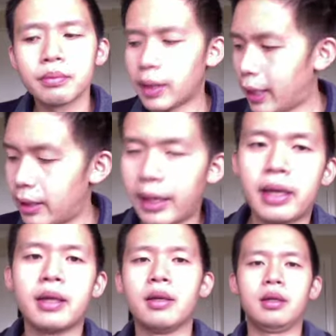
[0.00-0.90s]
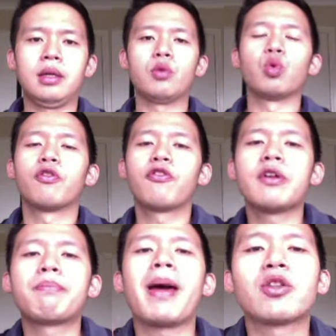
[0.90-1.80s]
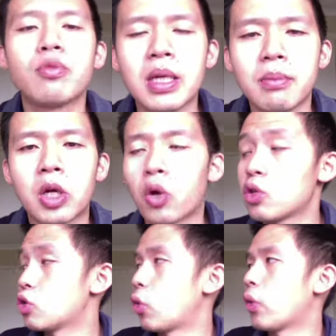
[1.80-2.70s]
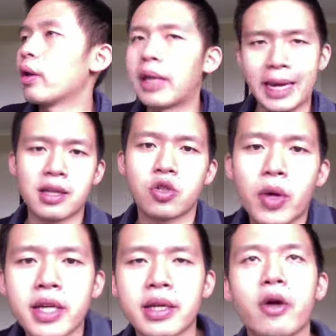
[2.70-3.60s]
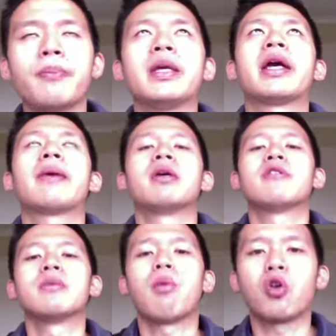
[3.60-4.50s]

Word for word: And then it will feed back to me because th they are stressed. I'll become even more